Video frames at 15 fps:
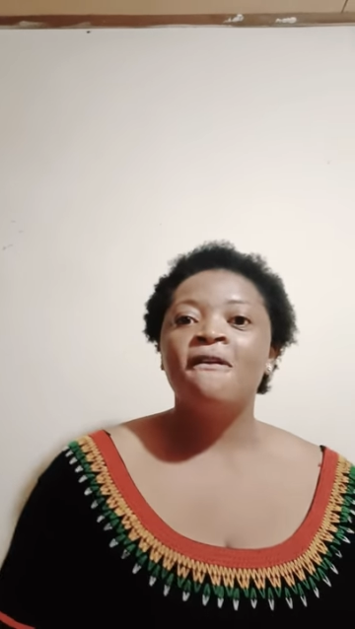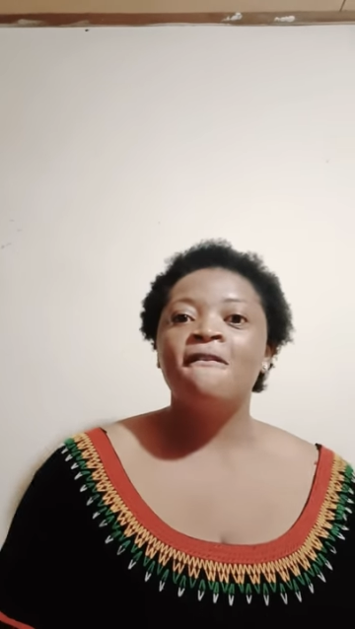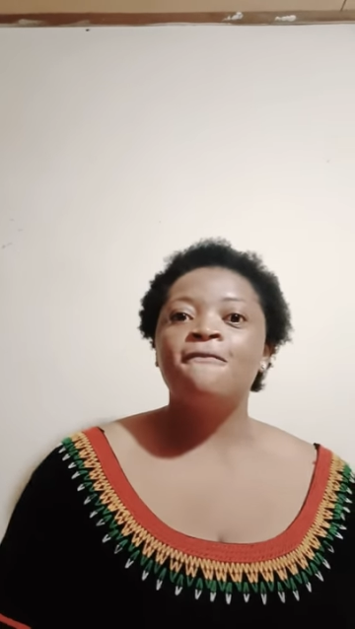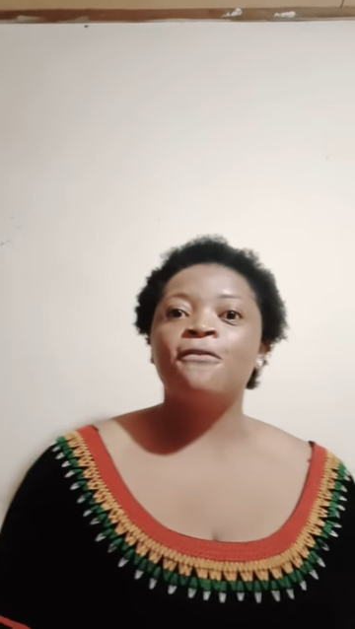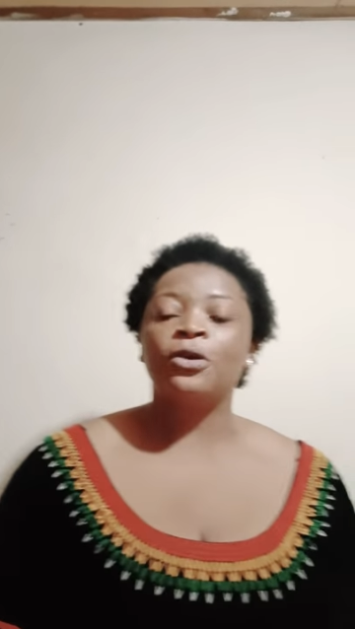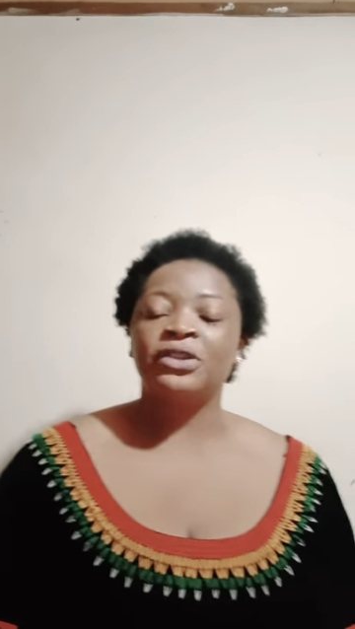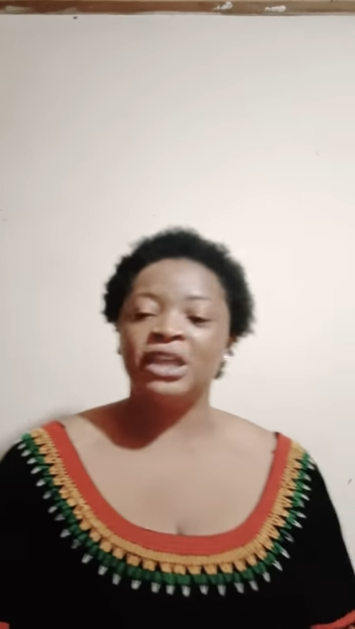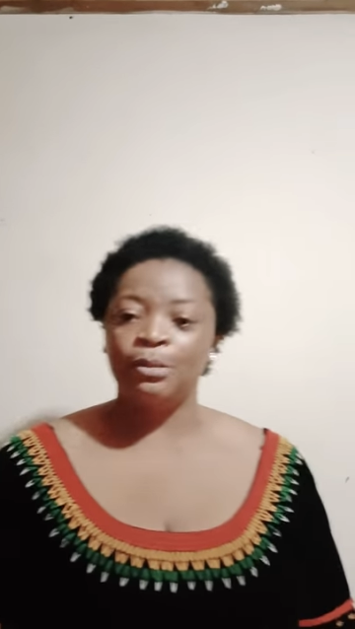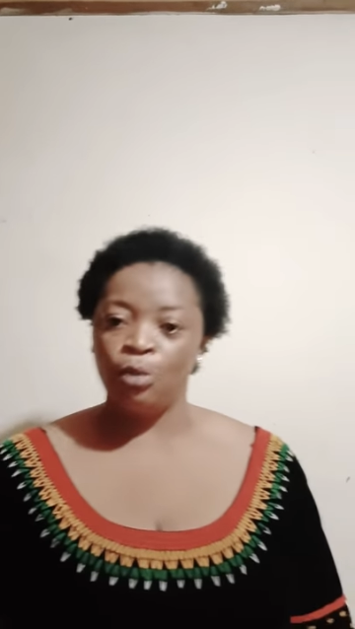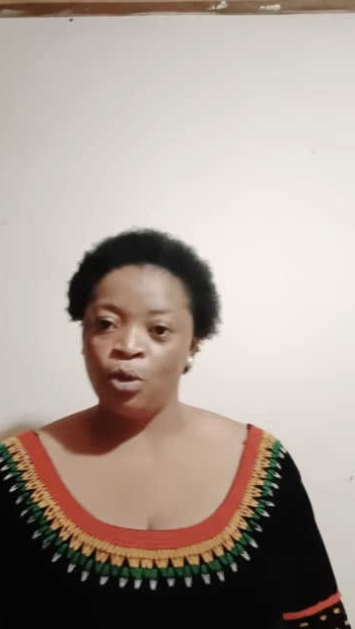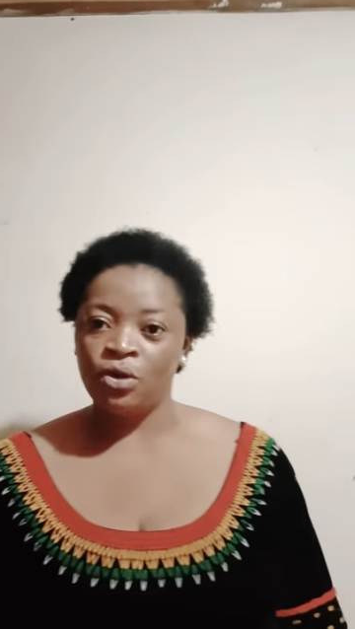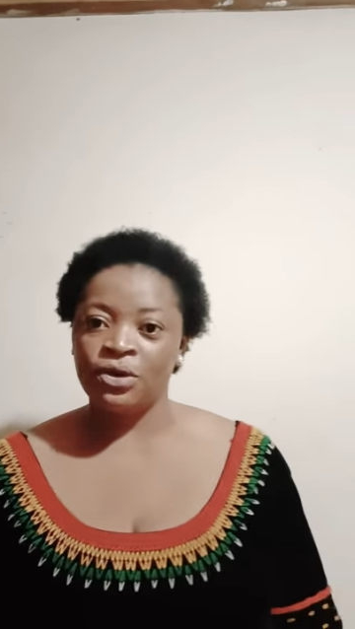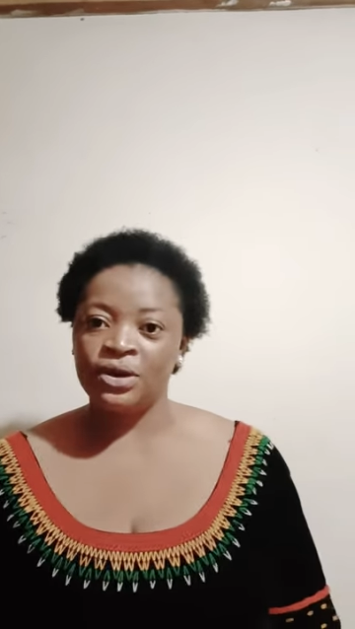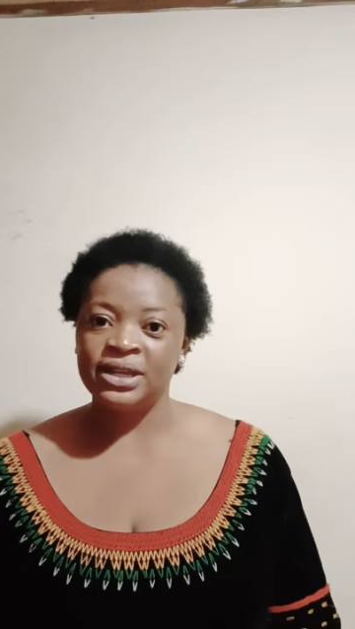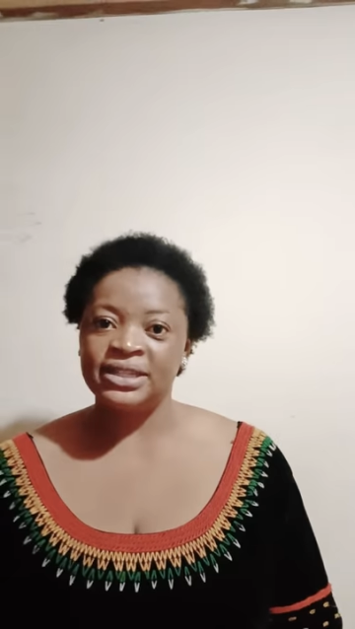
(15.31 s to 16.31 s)
for
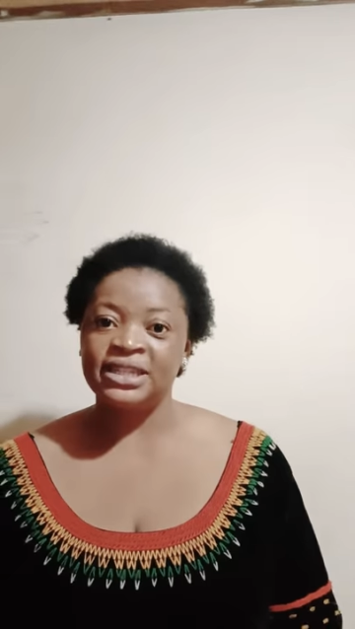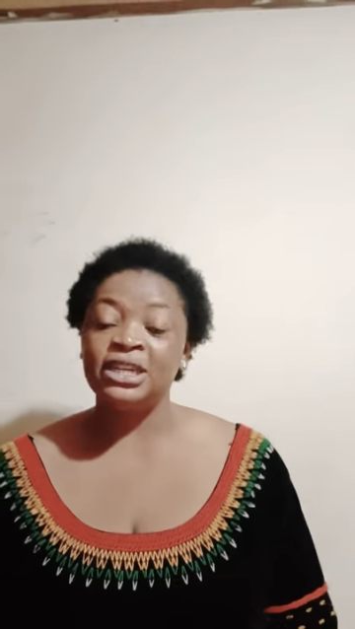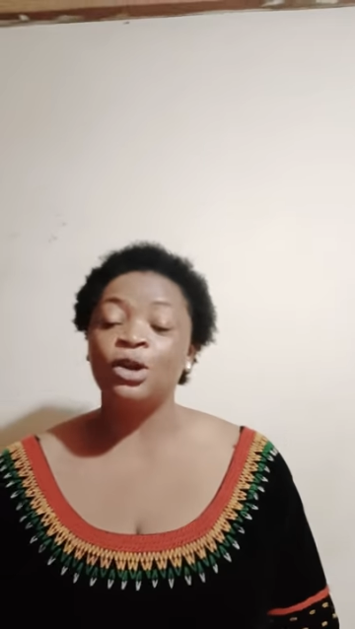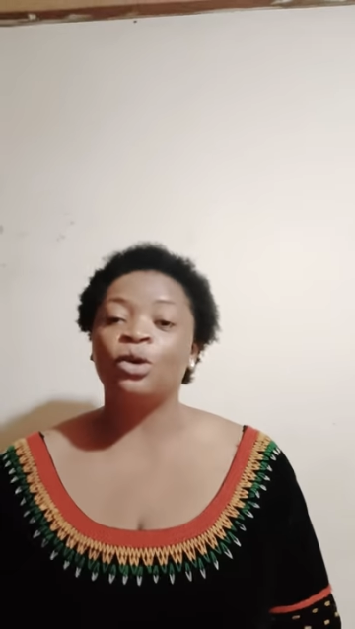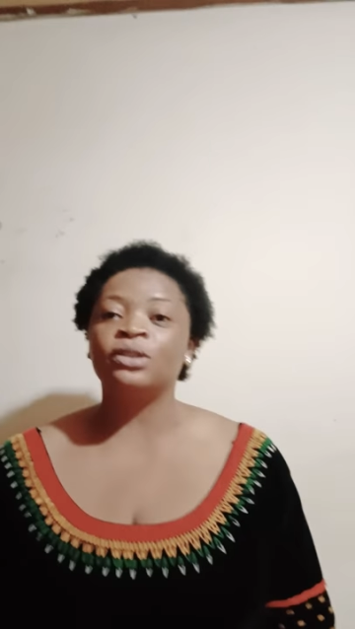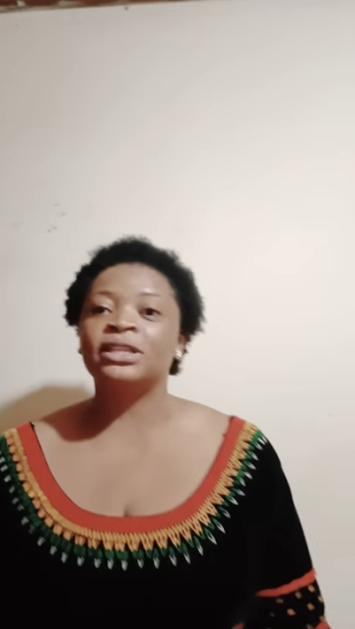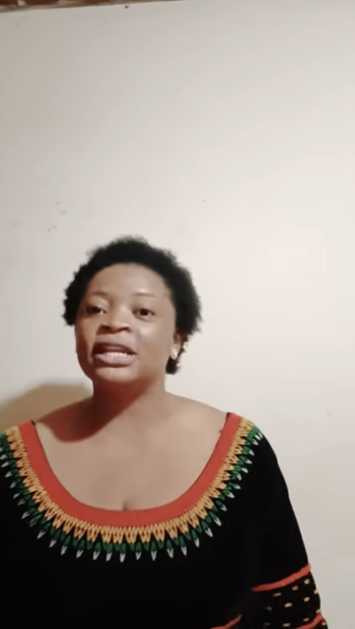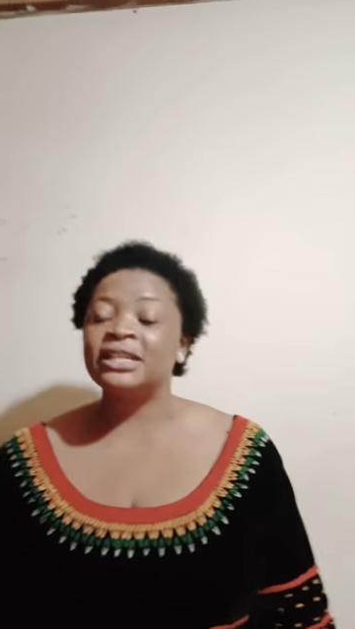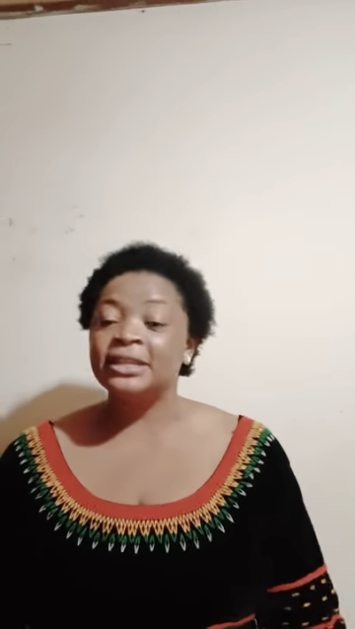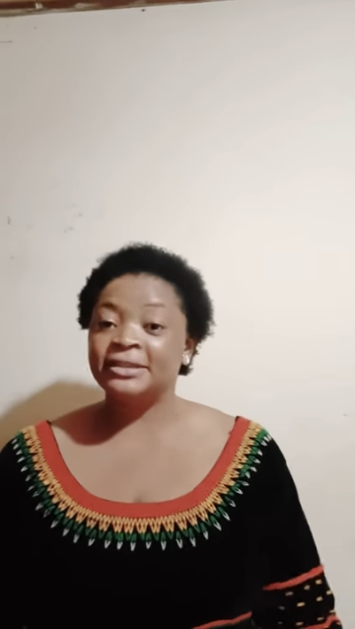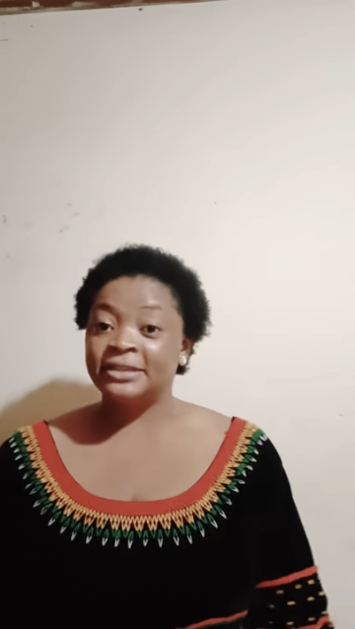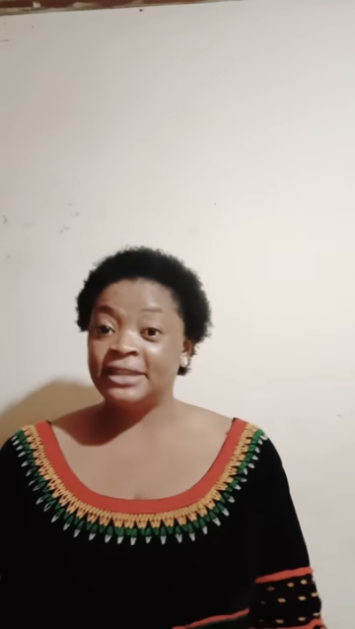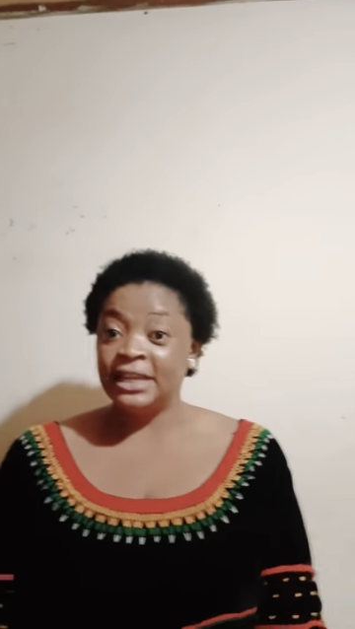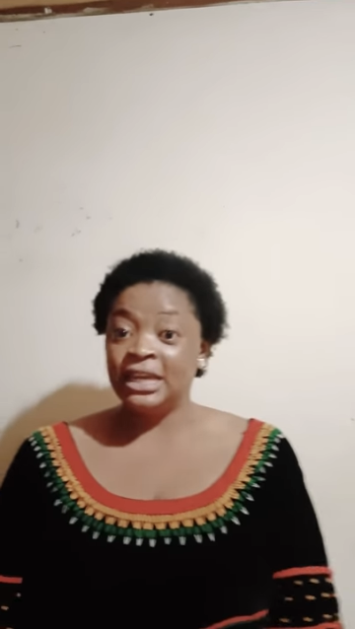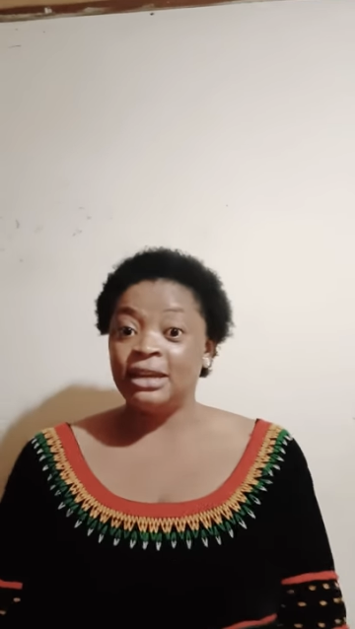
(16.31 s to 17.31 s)
Democracy under the
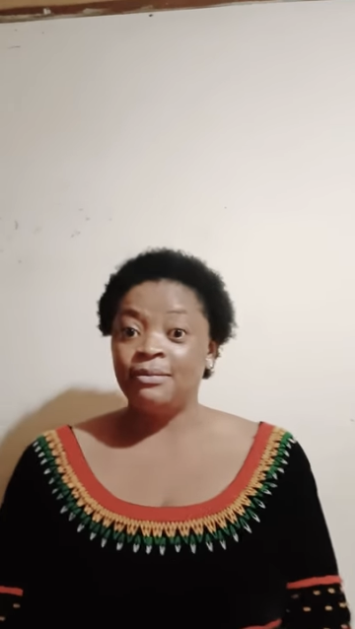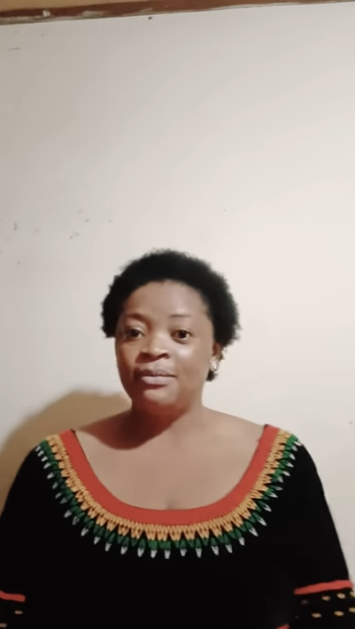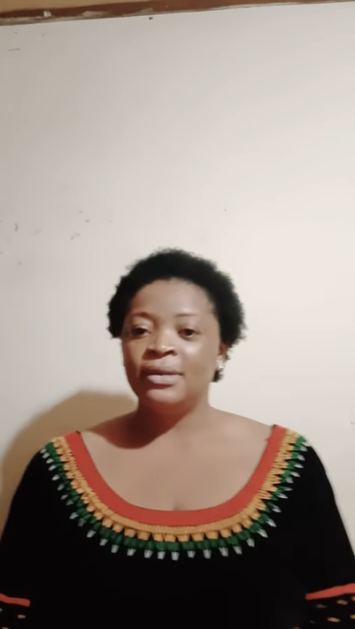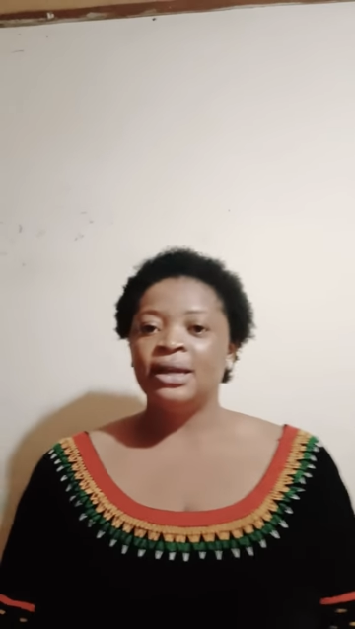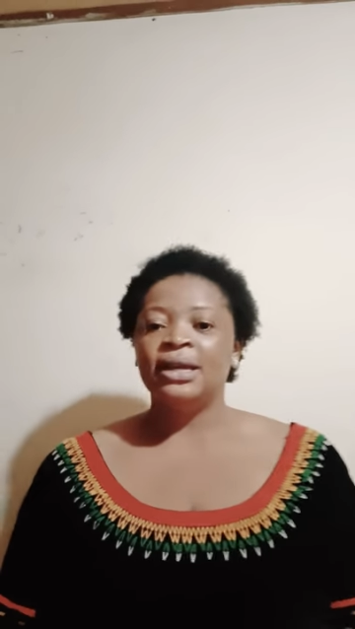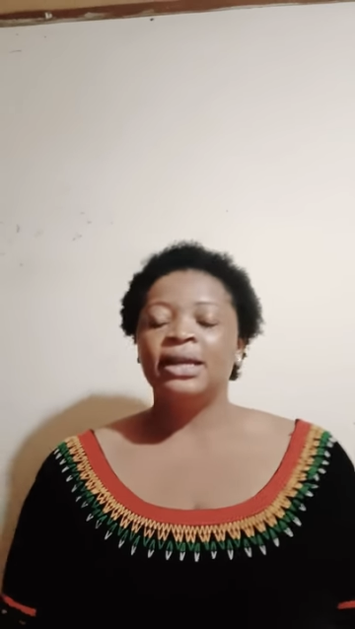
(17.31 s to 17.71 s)
theme